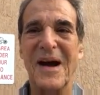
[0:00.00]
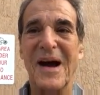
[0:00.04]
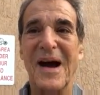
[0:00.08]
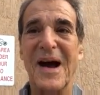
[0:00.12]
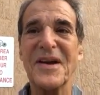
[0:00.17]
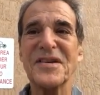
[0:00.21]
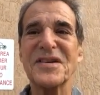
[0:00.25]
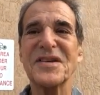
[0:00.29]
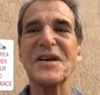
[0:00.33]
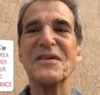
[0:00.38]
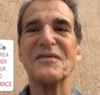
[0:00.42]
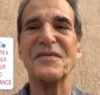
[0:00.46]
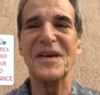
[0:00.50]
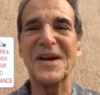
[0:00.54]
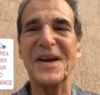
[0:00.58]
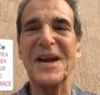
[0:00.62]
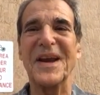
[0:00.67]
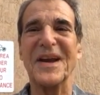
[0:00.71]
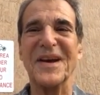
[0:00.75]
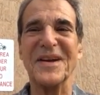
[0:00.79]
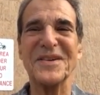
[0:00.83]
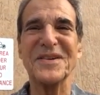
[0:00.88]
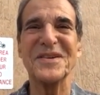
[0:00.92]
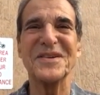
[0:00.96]
I said
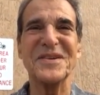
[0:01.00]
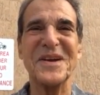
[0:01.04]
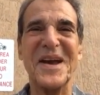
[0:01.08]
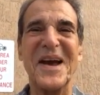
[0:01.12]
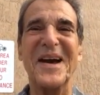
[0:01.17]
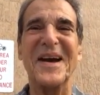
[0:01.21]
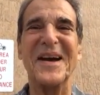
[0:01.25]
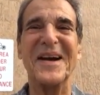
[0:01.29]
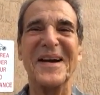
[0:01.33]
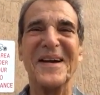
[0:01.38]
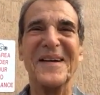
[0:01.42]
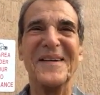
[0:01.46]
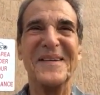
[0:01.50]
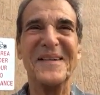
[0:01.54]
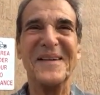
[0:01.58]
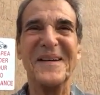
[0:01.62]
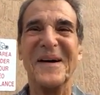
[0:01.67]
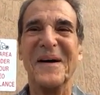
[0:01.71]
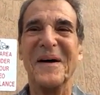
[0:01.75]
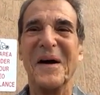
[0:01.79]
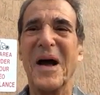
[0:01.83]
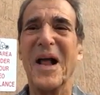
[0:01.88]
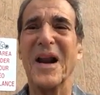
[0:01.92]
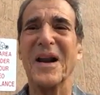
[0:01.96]
vidiots, yeah,
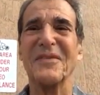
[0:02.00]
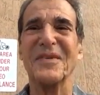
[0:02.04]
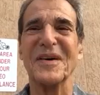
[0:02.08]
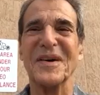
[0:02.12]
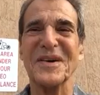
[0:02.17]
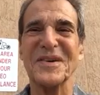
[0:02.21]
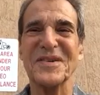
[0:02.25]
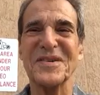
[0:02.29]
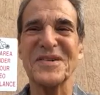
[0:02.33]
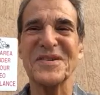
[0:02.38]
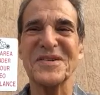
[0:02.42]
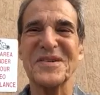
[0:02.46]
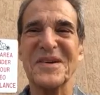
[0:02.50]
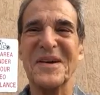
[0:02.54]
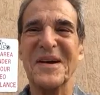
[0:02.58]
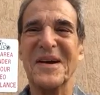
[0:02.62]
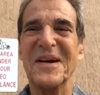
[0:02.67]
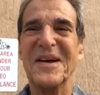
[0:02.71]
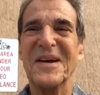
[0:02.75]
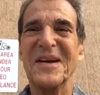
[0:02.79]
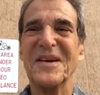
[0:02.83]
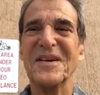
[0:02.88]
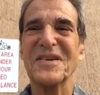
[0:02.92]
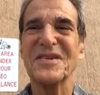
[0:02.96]
all of us,
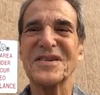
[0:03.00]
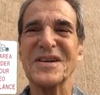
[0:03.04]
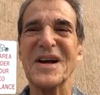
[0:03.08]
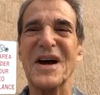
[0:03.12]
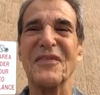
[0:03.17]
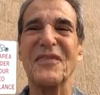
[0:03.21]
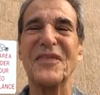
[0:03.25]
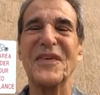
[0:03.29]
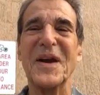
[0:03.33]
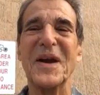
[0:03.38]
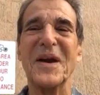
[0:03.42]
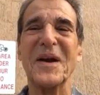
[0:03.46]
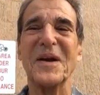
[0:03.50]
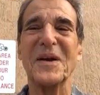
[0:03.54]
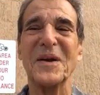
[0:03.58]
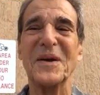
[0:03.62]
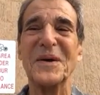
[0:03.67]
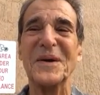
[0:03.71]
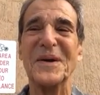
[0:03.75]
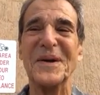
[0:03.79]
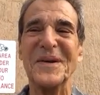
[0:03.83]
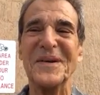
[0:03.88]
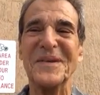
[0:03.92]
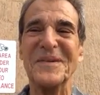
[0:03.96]
selfie
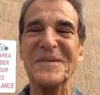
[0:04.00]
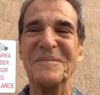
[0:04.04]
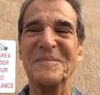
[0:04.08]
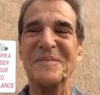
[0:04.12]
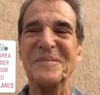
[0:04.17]
included.